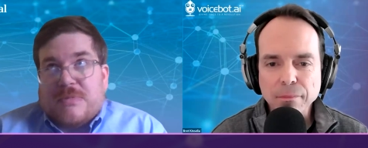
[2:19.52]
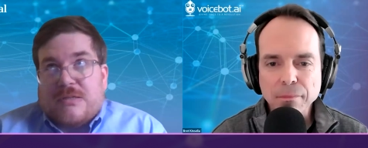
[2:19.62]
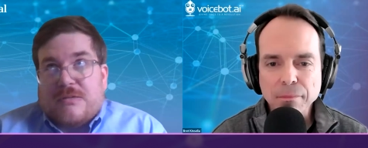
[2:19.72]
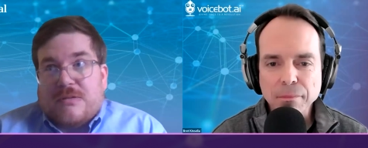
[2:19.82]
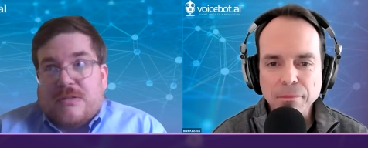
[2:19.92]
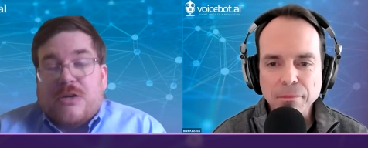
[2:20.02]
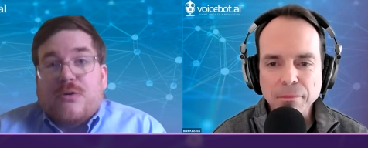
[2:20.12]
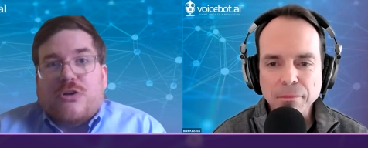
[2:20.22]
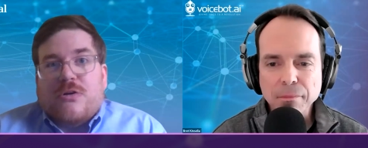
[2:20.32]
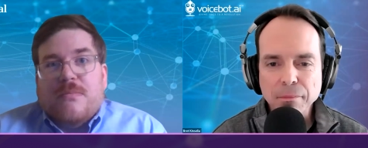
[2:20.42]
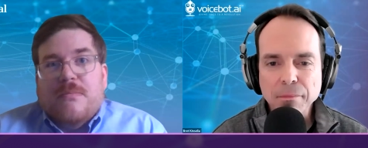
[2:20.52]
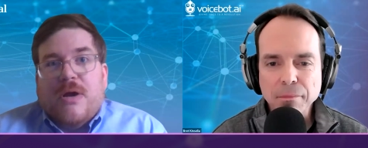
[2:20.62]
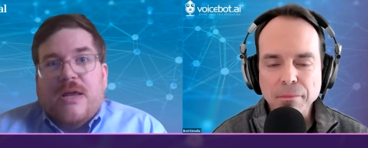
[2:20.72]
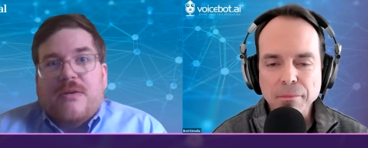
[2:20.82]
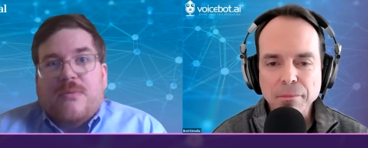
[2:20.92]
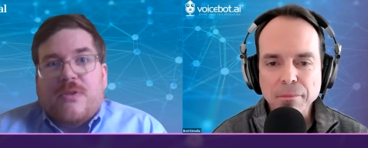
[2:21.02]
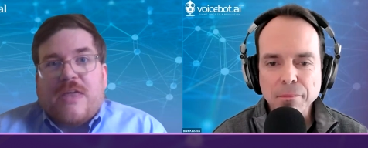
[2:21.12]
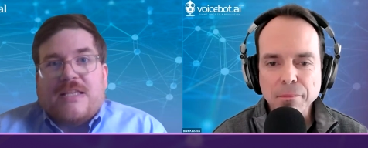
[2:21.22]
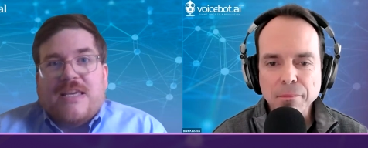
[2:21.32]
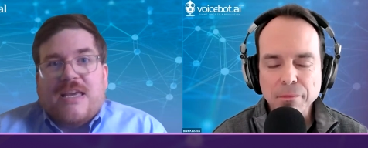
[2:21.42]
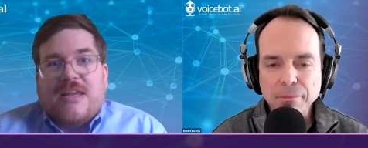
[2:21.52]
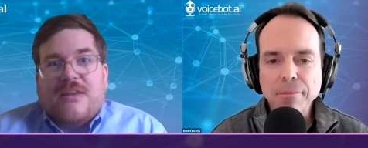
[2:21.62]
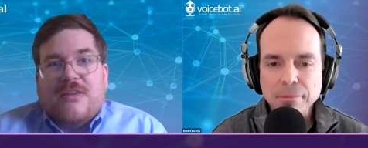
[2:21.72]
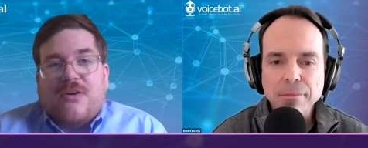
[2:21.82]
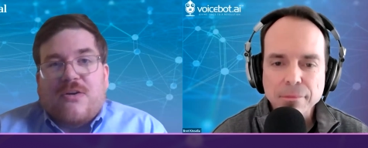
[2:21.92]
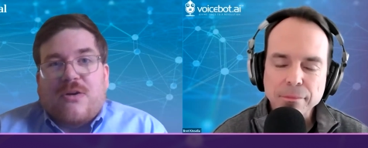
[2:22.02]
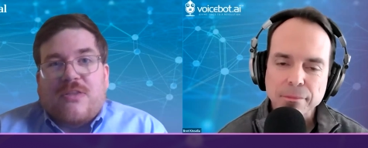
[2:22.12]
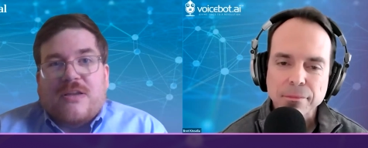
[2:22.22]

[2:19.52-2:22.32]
Speaker 1: uh, literature but with that said there are